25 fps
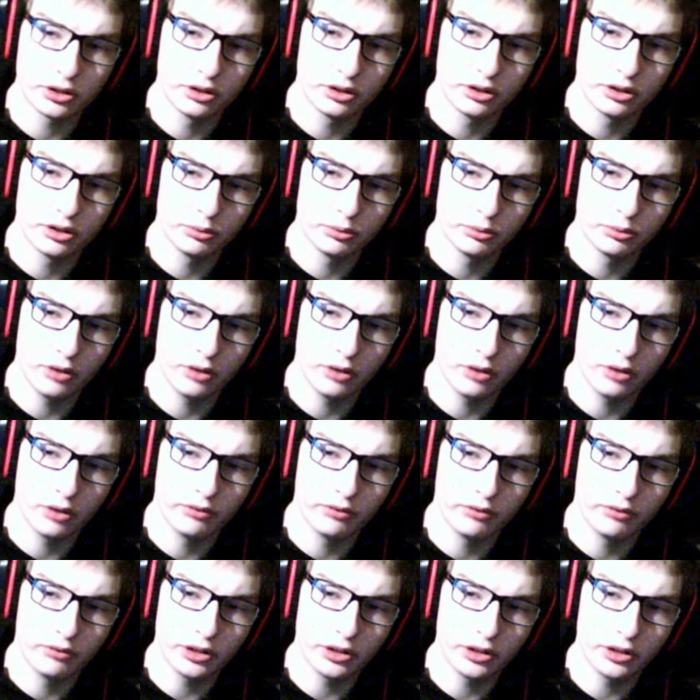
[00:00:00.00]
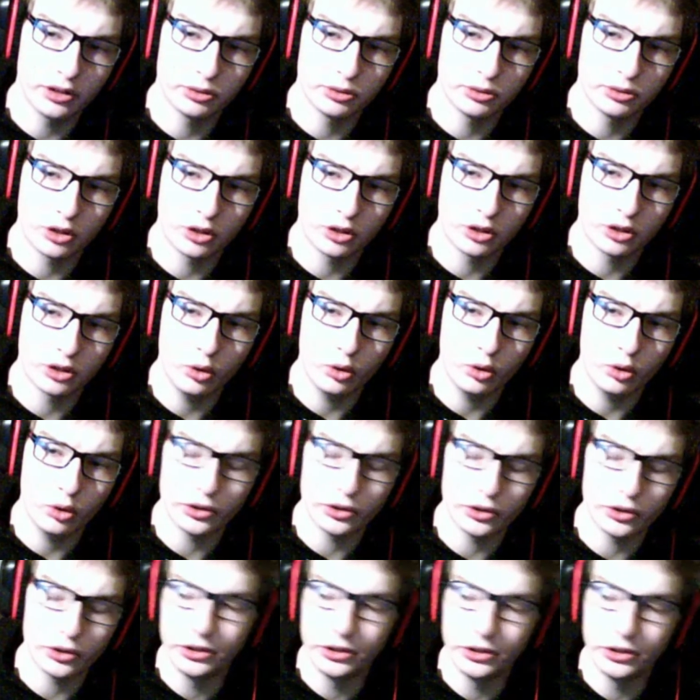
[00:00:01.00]
of what to record,
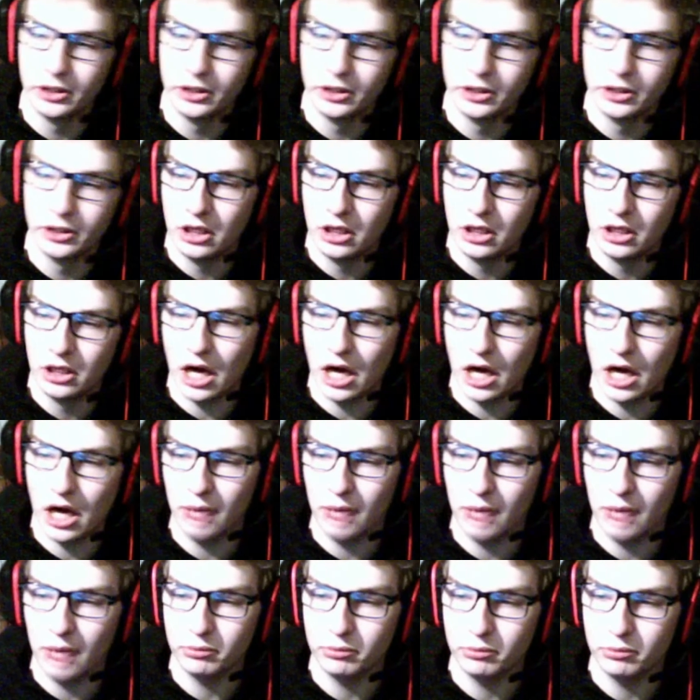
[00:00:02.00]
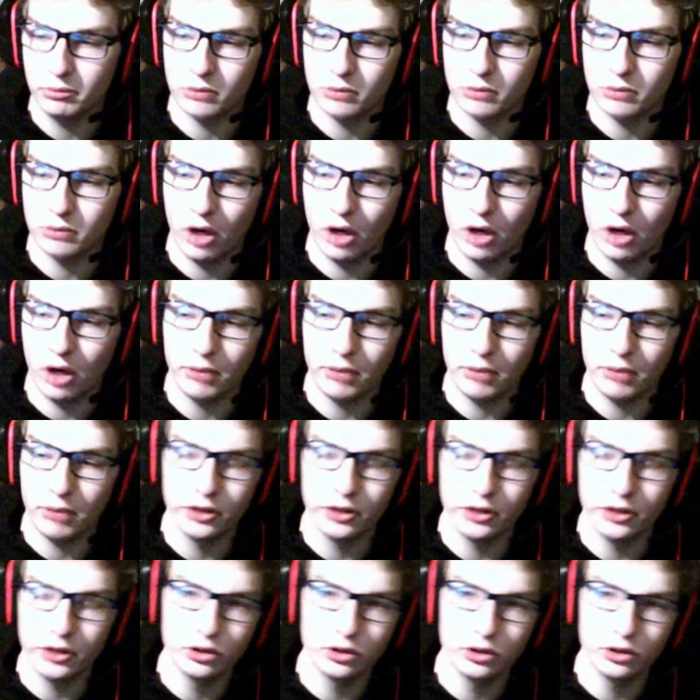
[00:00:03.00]
I'm on my
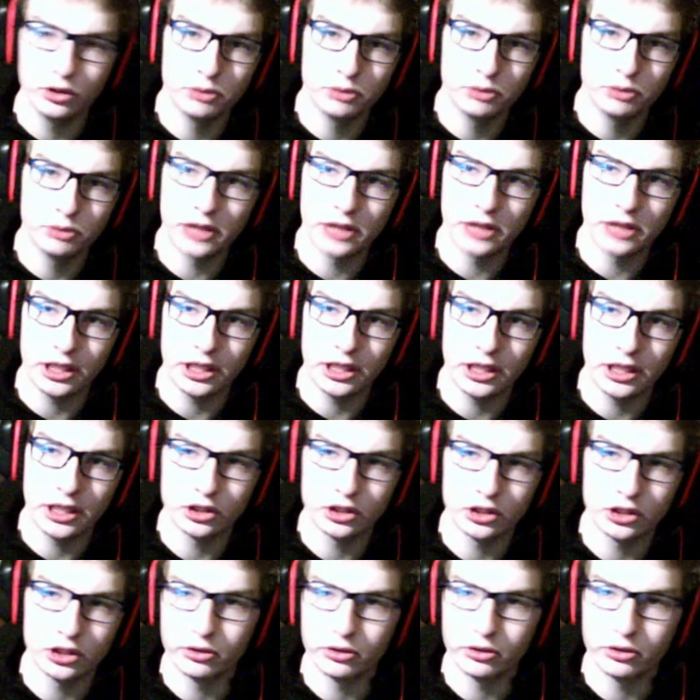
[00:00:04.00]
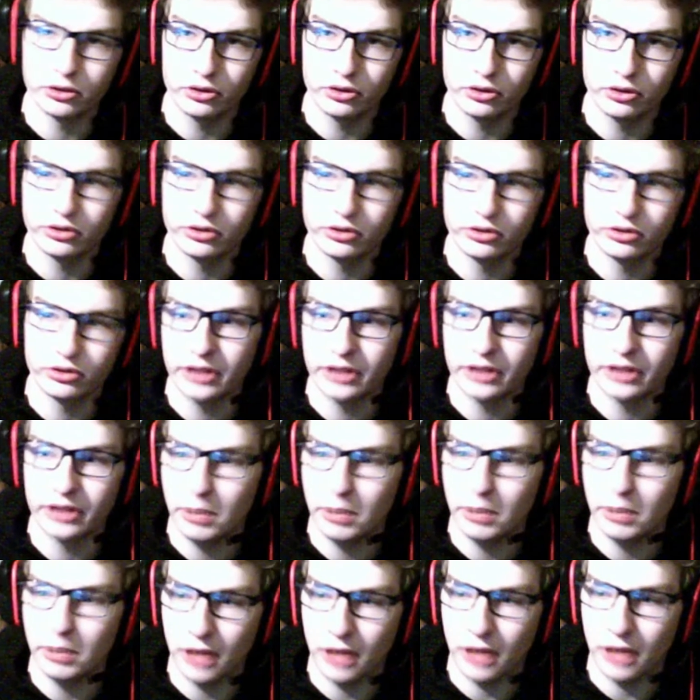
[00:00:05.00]
YouTube settings, keeping
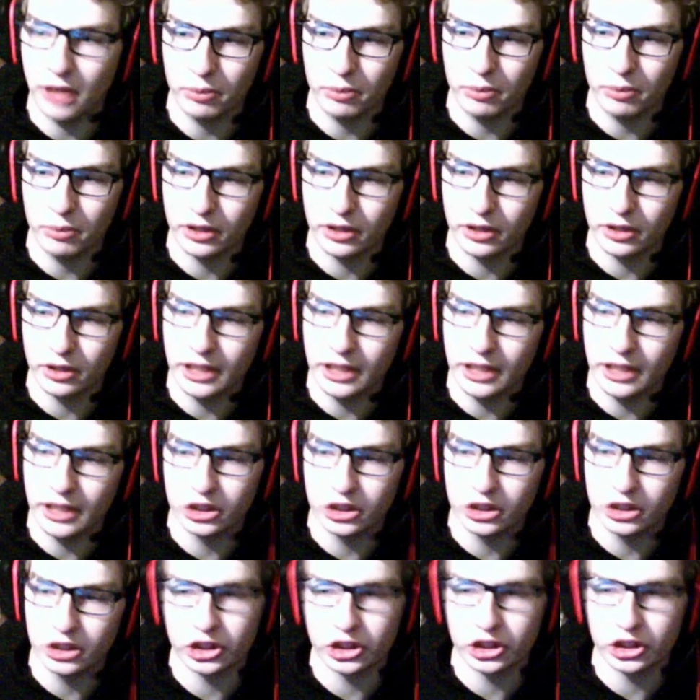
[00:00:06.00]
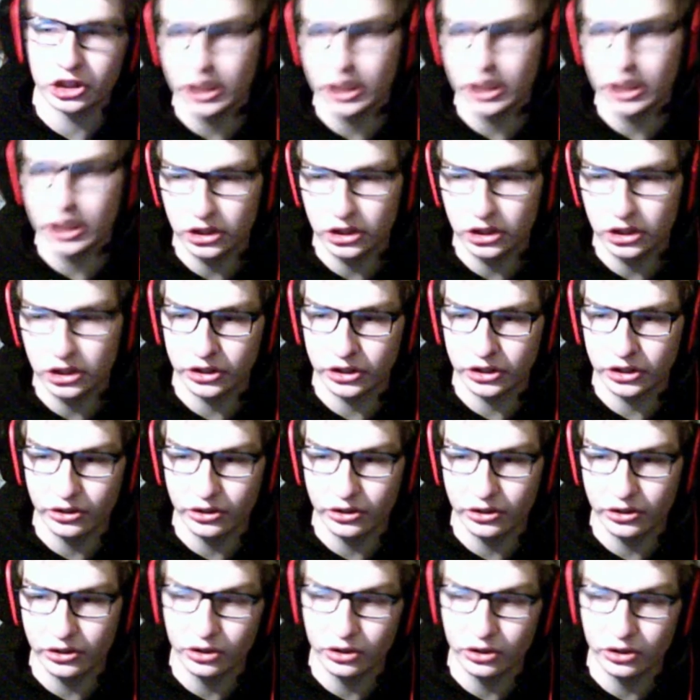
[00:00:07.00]
up with the latest changes to
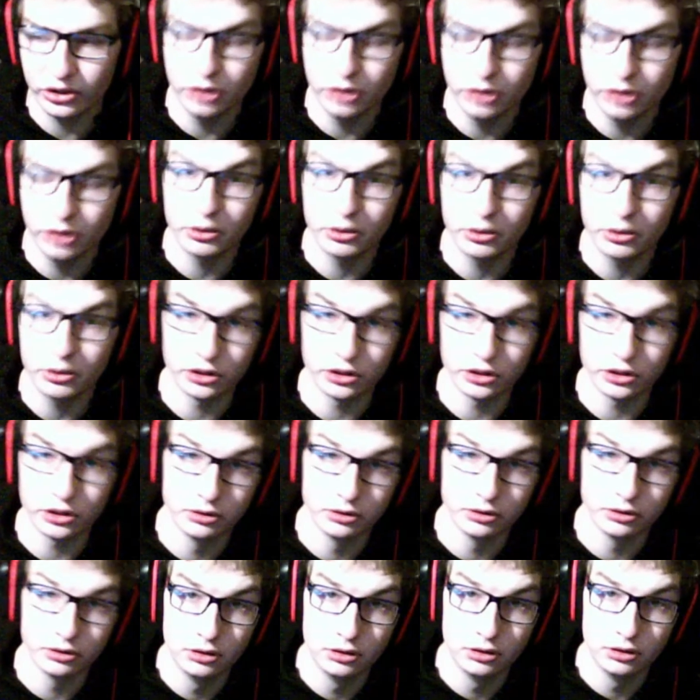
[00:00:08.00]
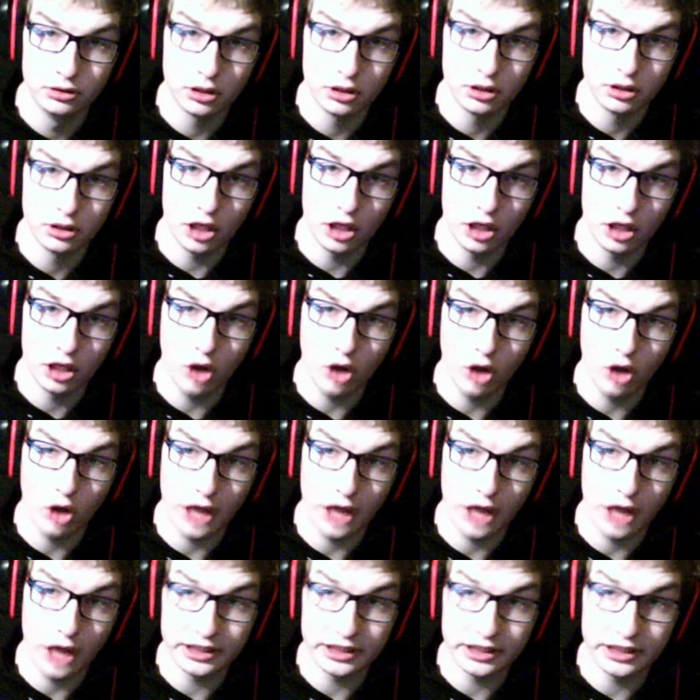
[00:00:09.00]
YouTube, which is a lot, and
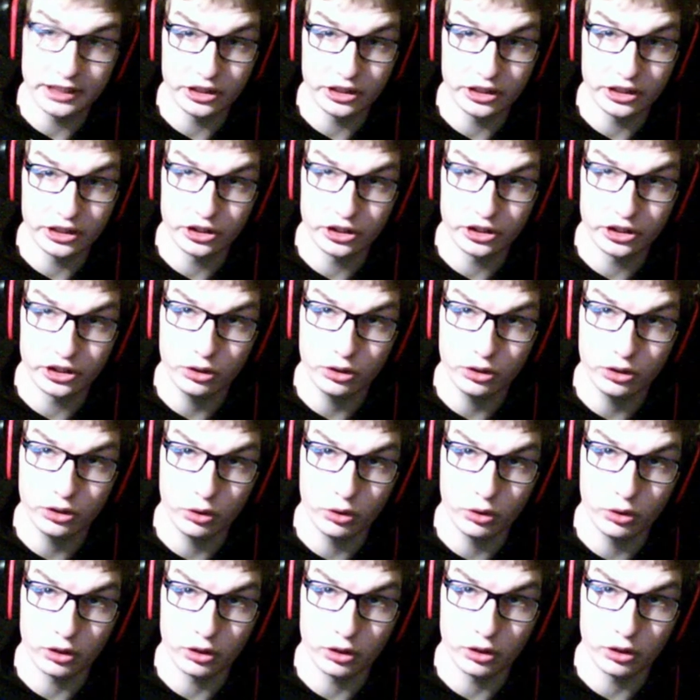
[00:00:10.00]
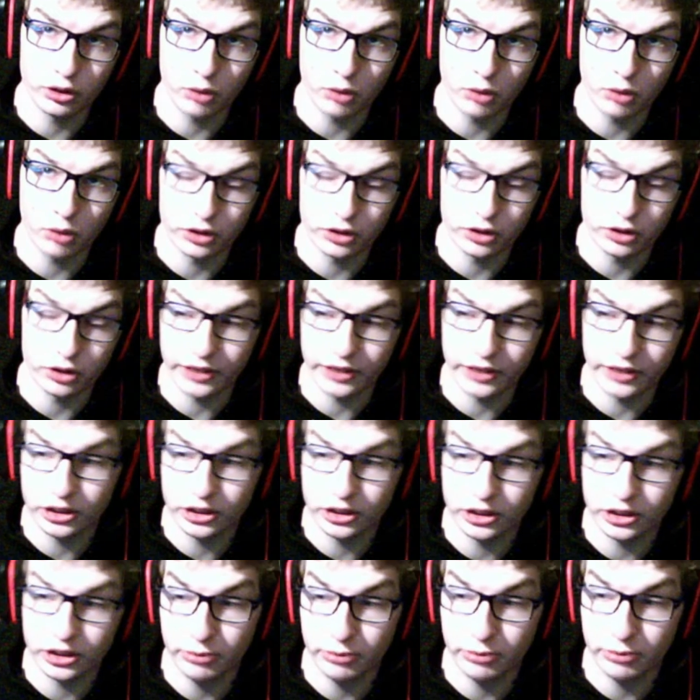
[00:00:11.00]
they're still going in the wrong direction, but
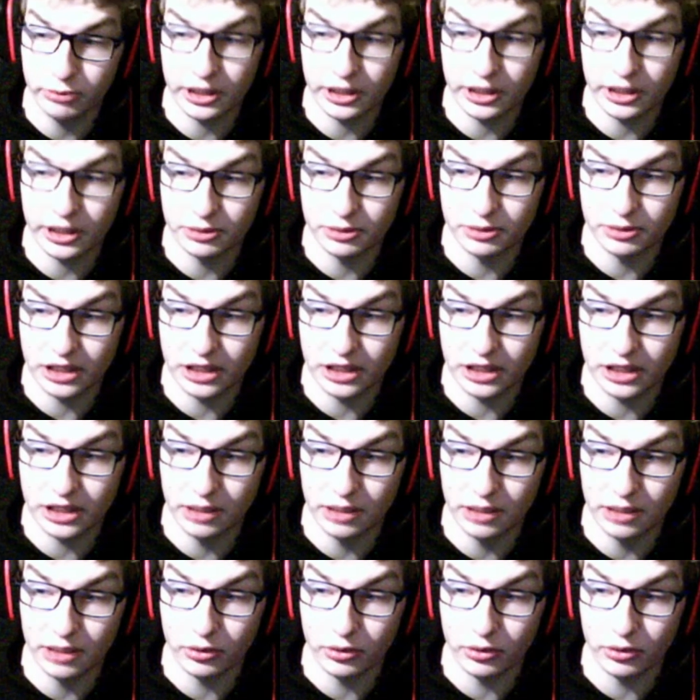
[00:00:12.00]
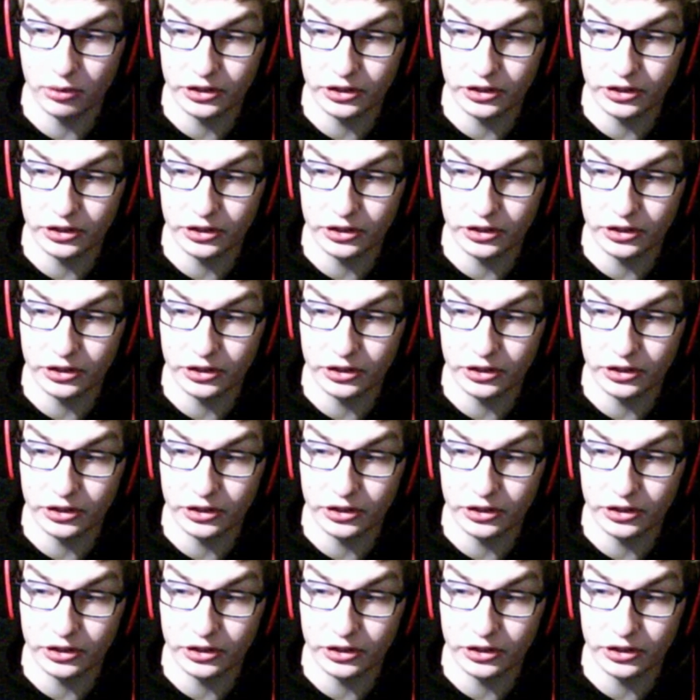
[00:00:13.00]
that's beside the point.